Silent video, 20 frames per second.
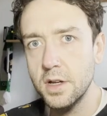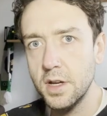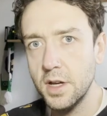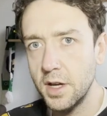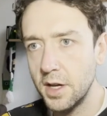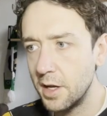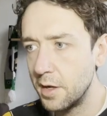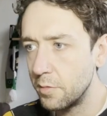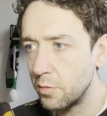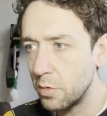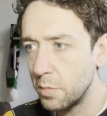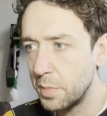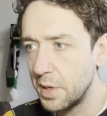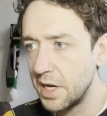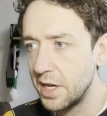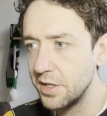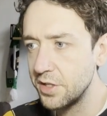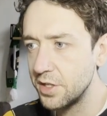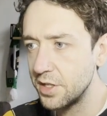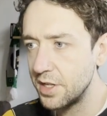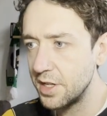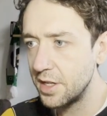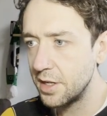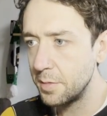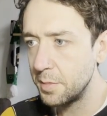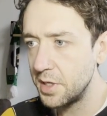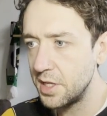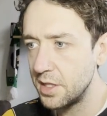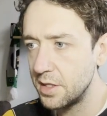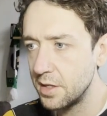And we'll bash an
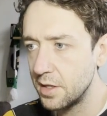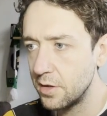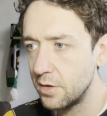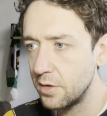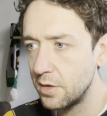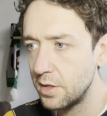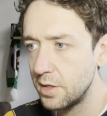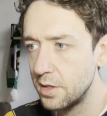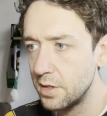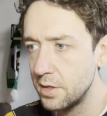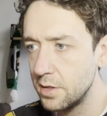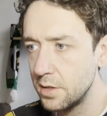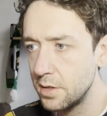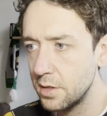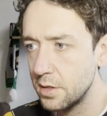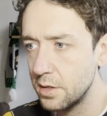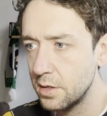enemy down here.